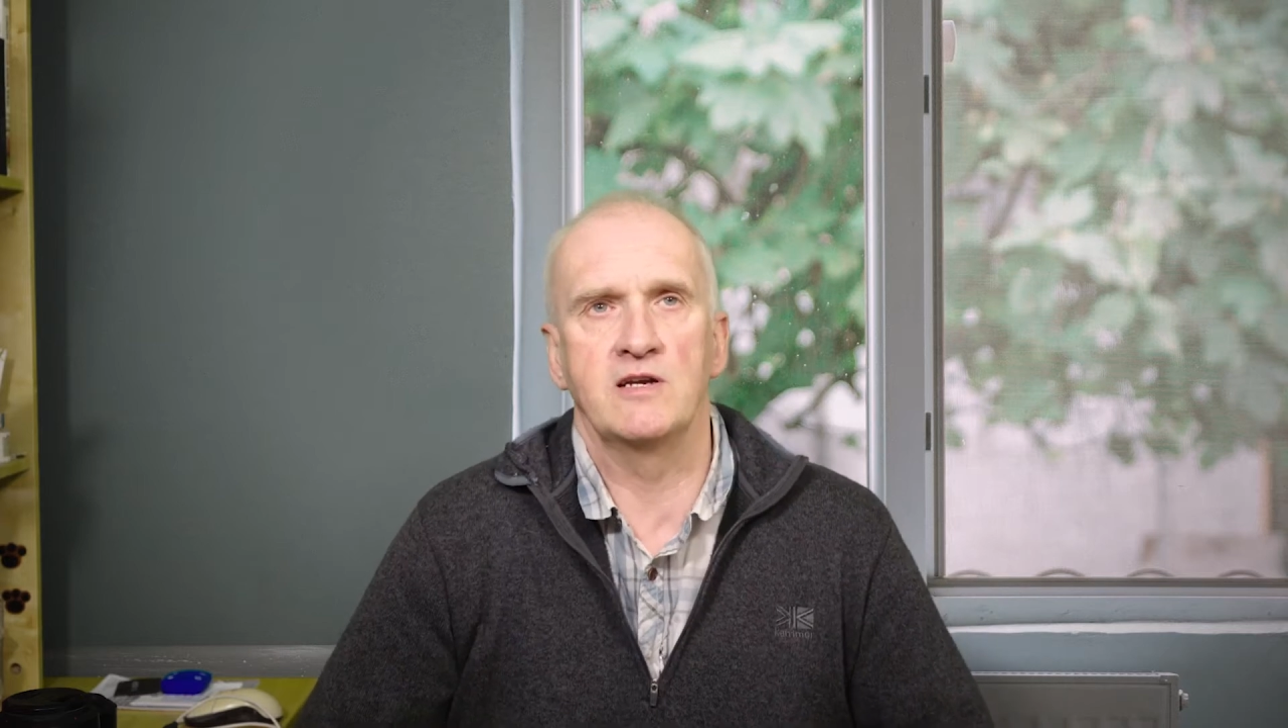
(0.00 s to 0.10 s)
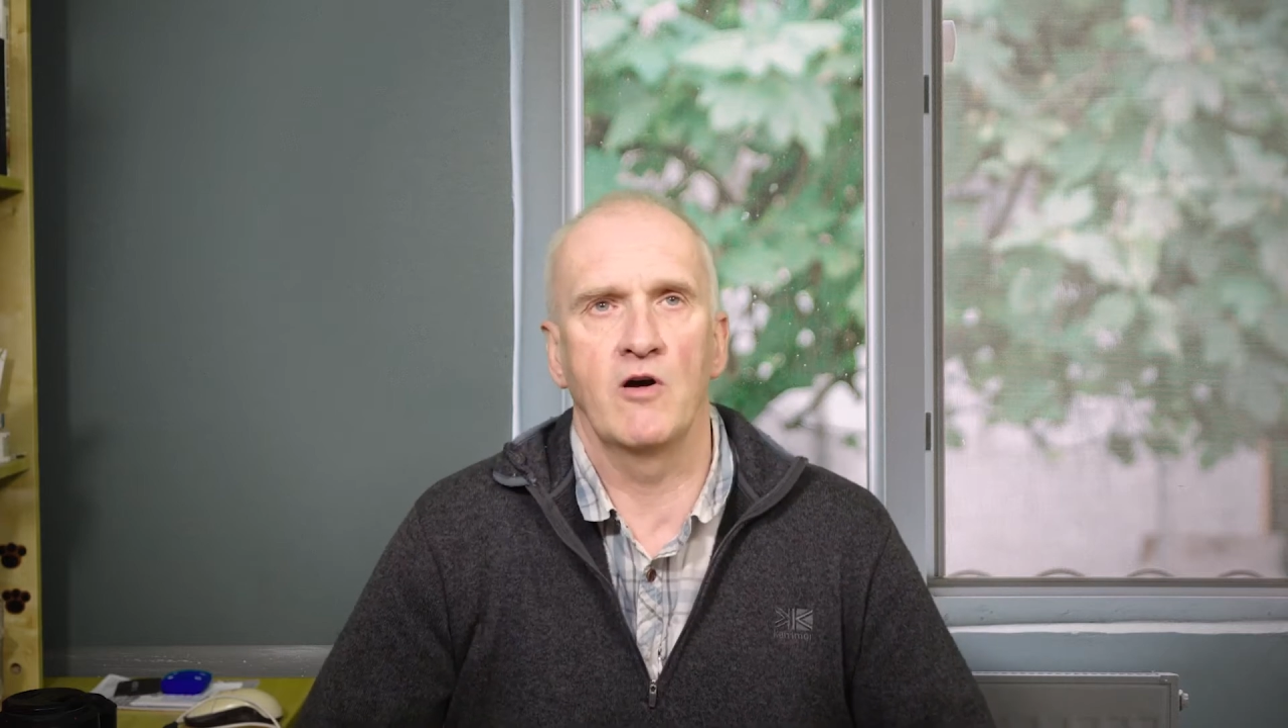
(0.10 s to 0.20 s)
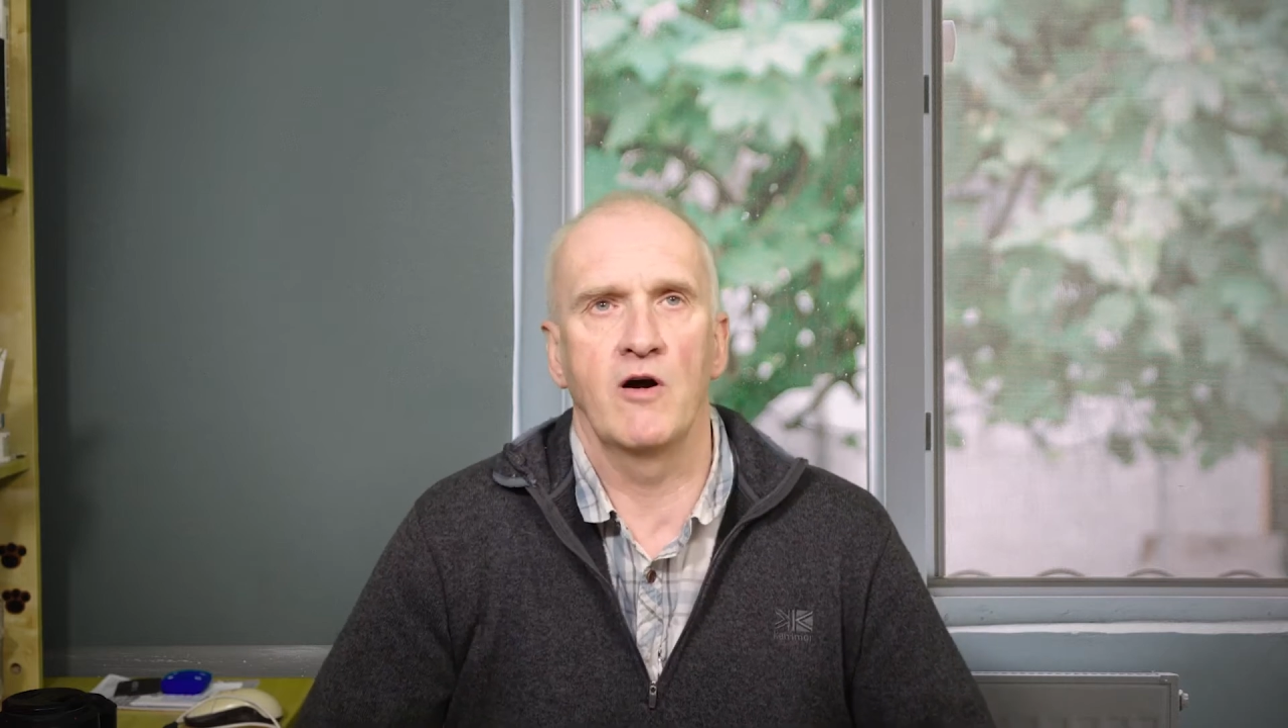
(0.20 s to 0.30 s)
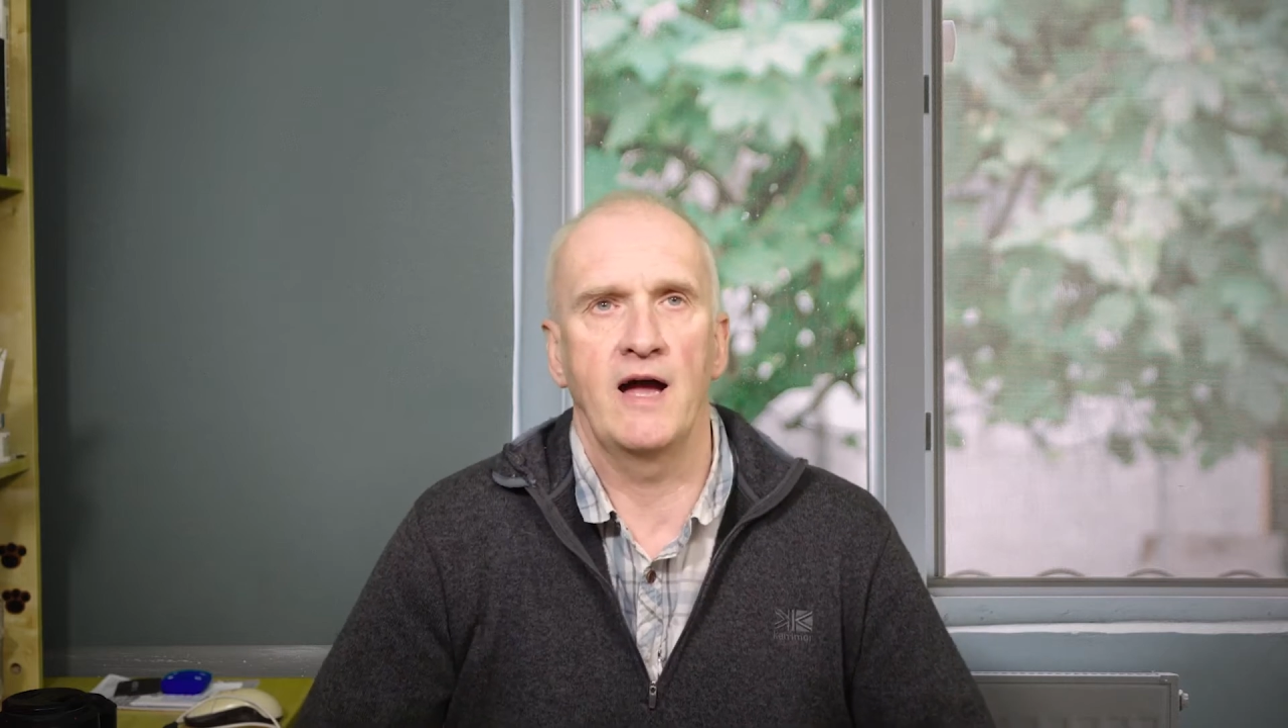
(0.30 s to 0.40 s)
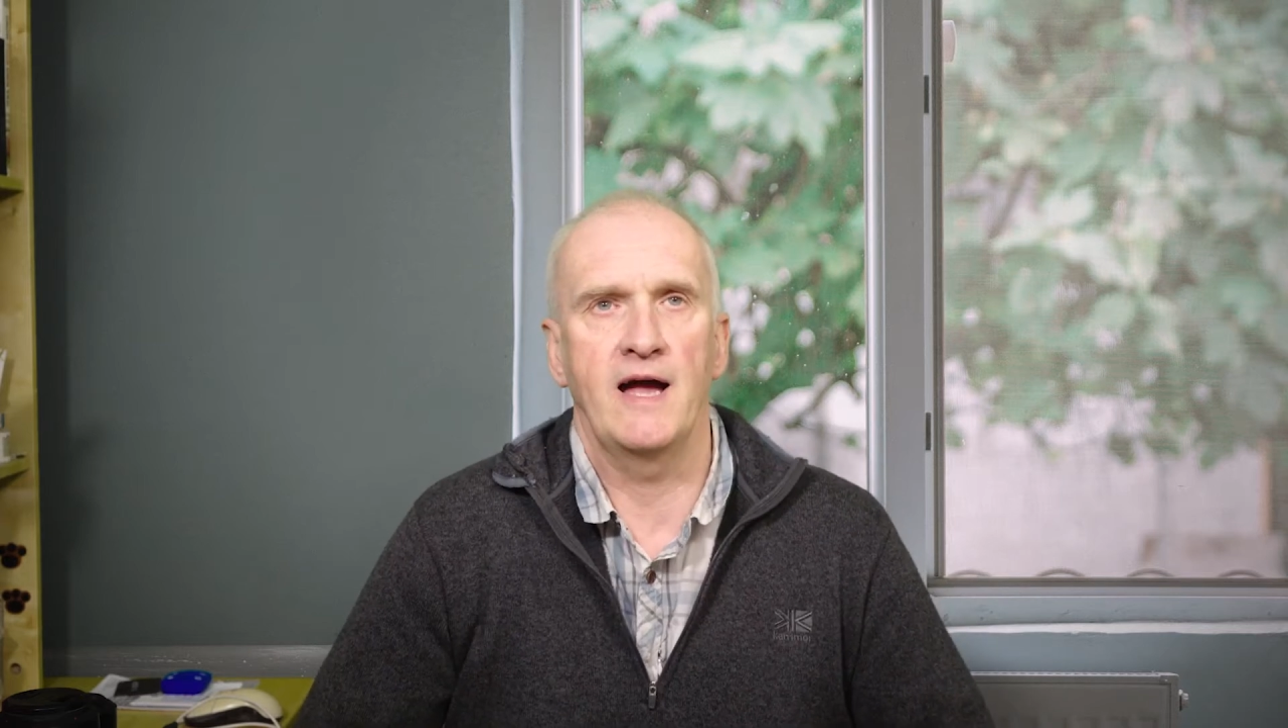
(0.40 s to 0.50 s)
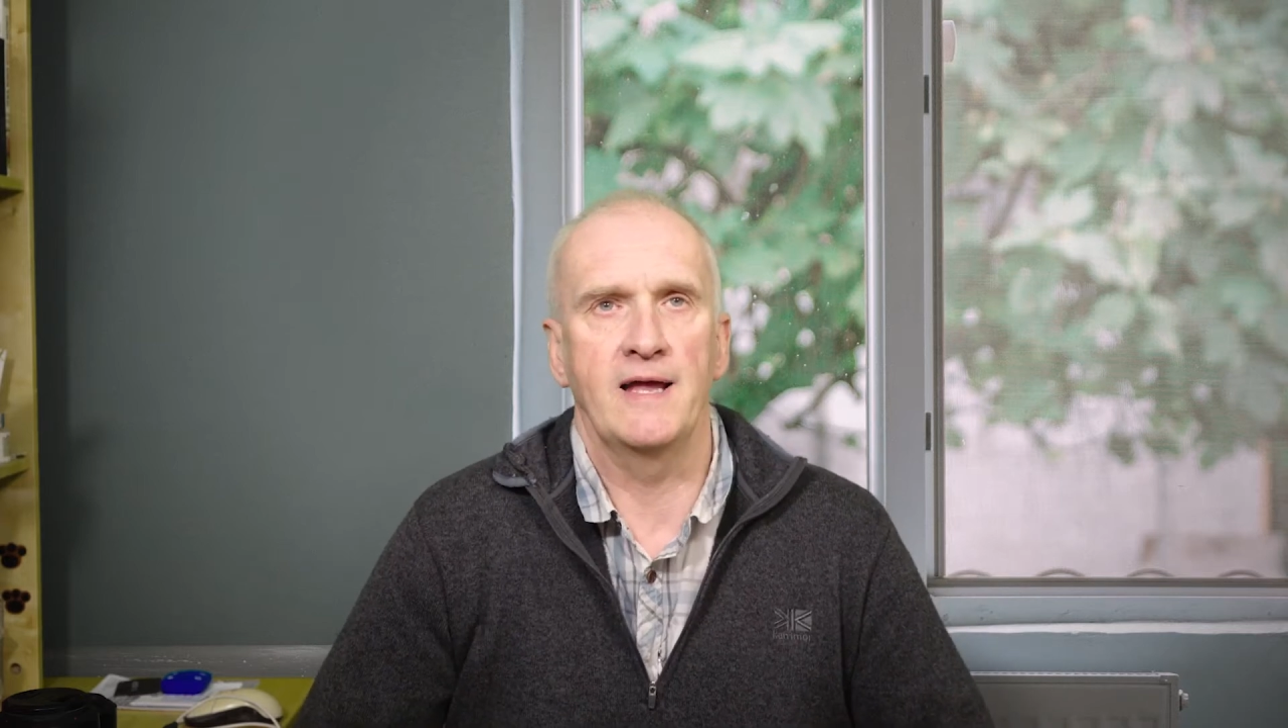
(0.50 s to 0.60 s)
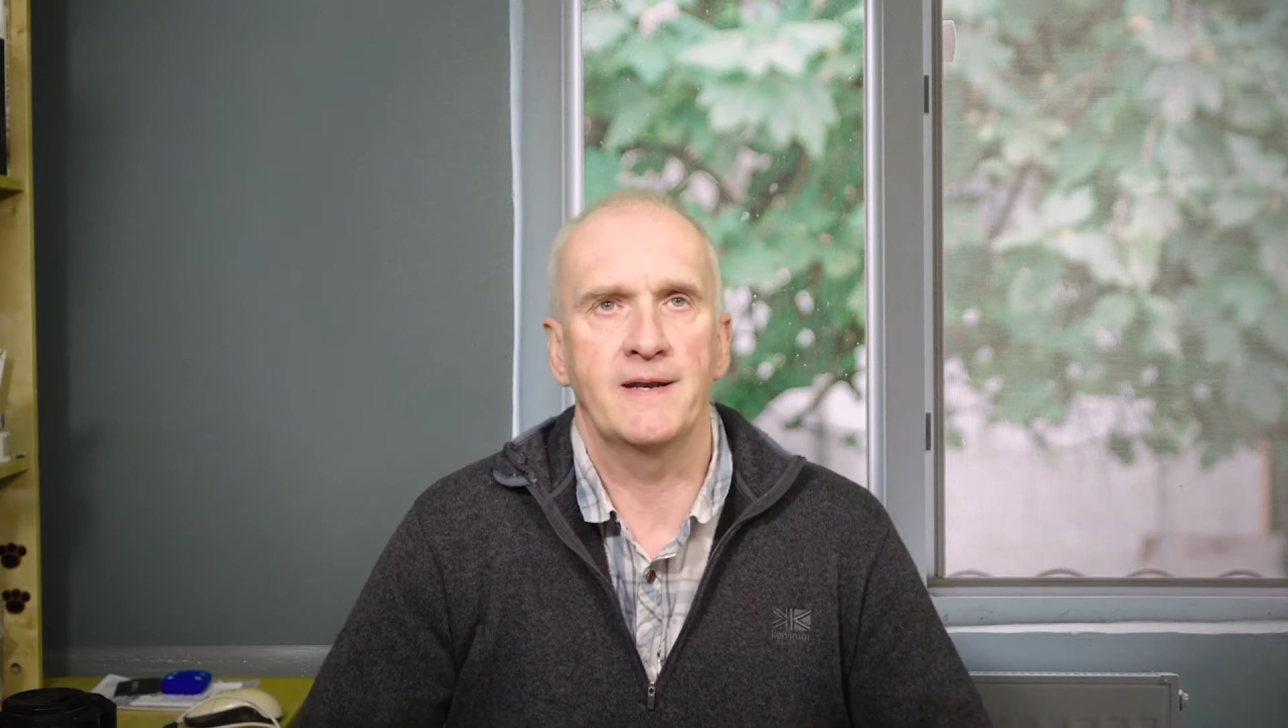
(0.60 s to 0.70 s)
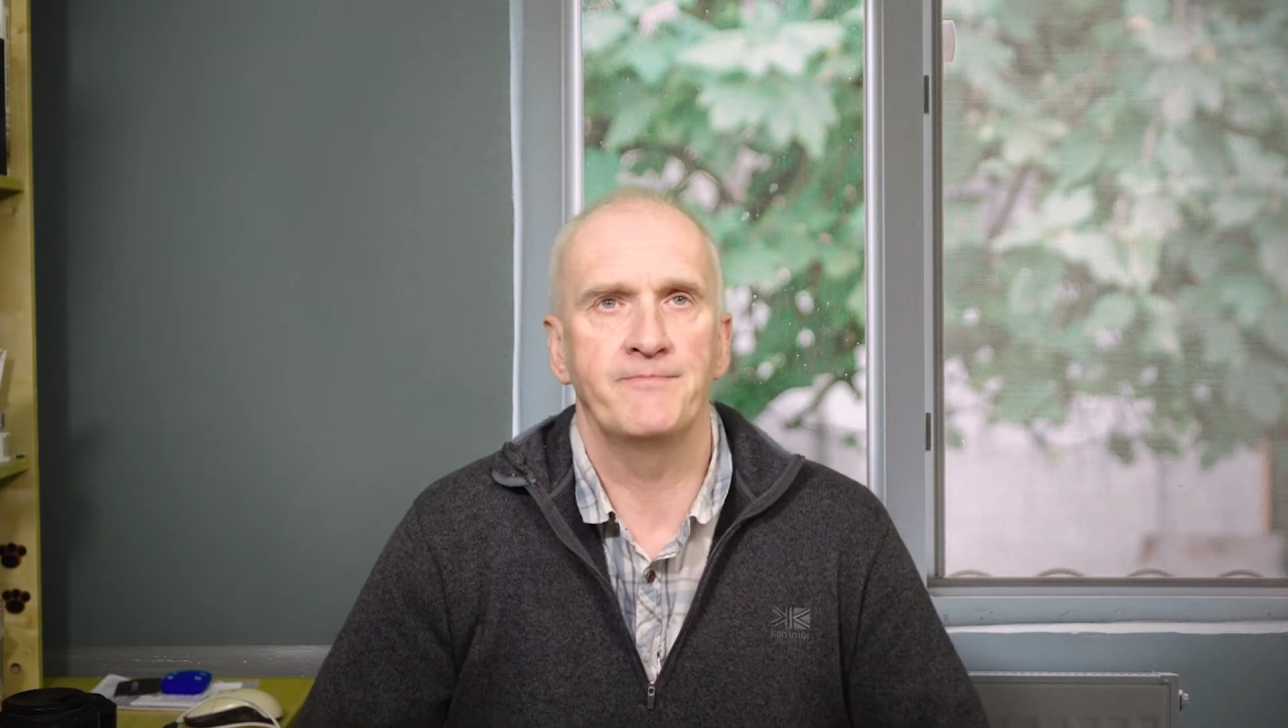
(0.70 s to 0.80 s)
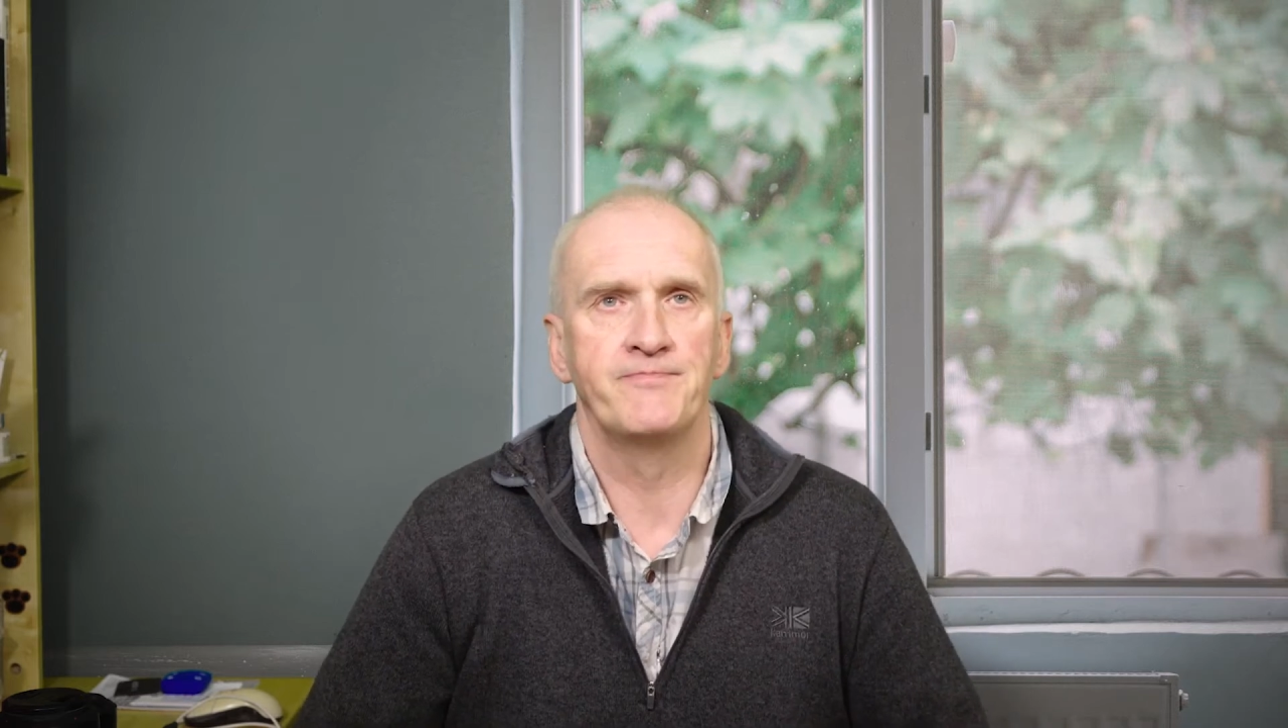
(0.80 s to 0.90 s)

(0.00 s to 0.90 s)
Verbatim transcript: in your head.